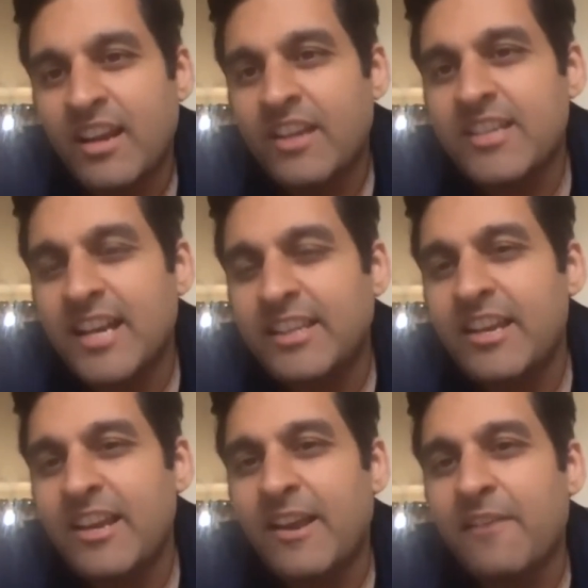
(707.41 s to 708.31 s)
Because I
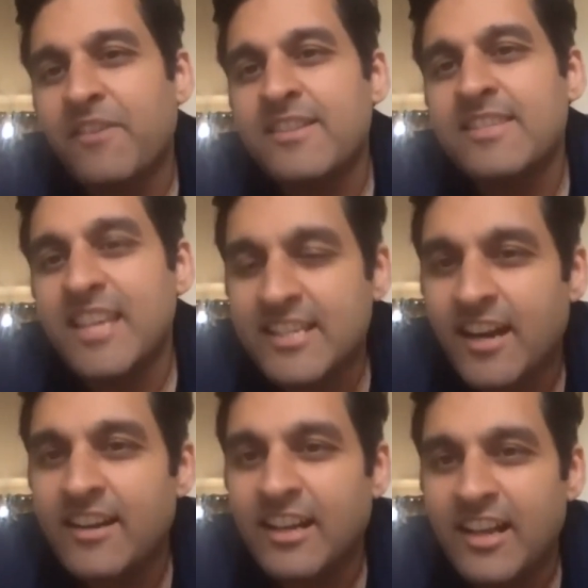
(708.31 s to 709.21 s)
think once they
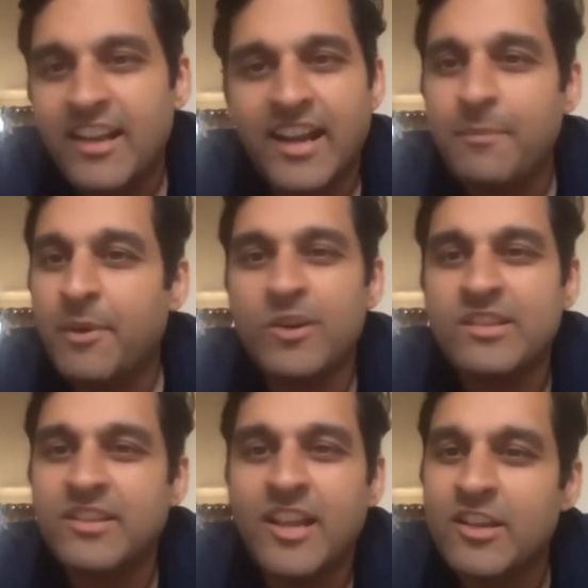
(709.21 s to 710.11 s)
start declaring it, because
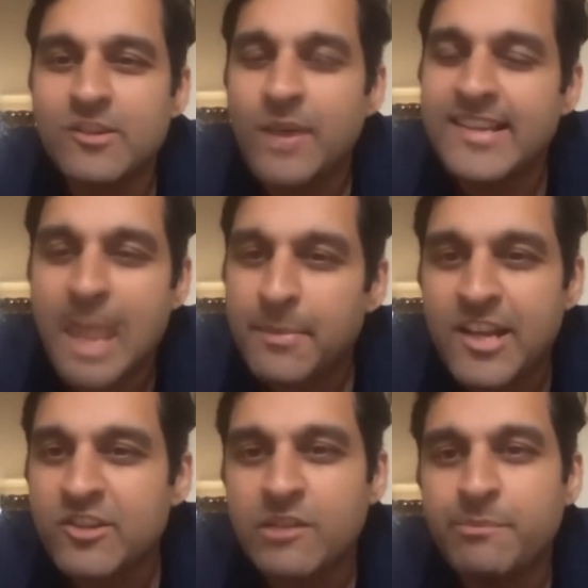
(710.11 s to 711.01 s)
there is no
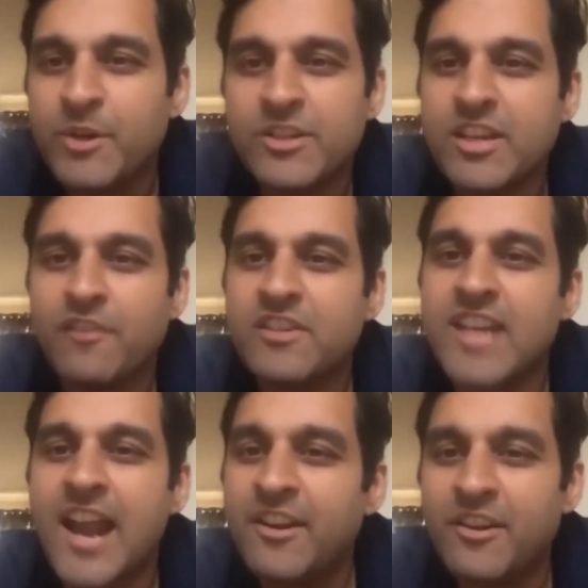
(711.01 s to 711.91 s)
examination per se of a
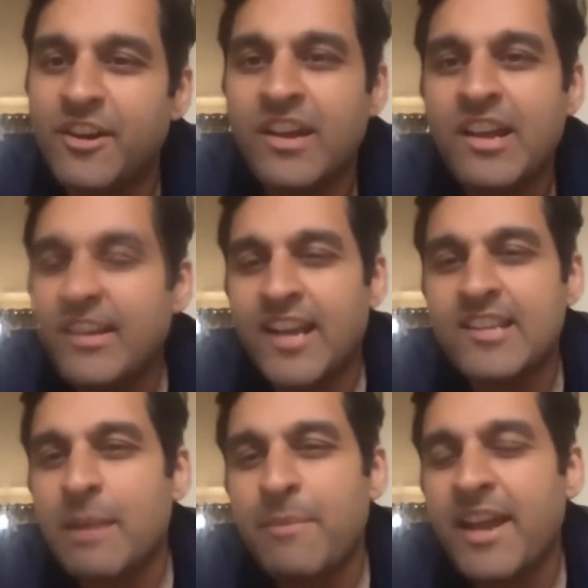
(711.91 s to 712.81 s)
standard that is
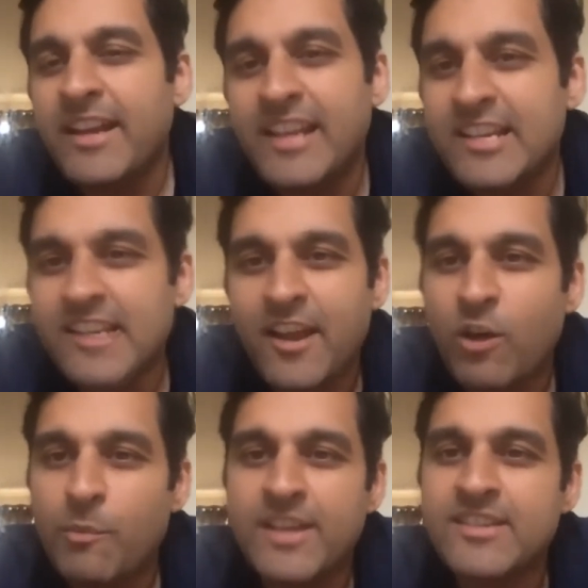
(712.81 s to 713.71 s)
done by ETSI
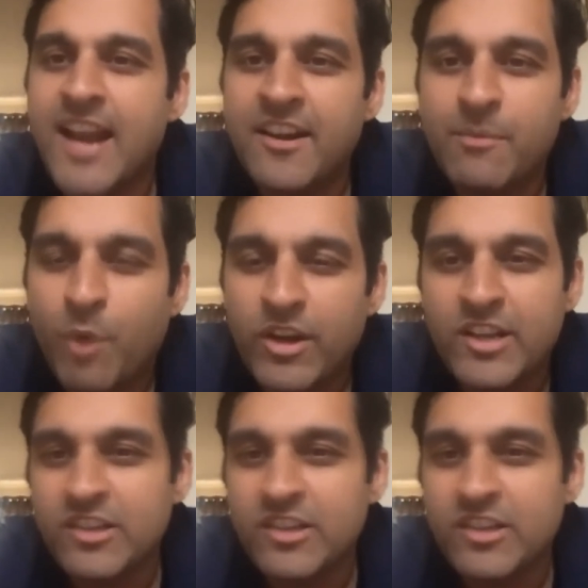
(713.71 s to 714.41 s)
or by standard bodies.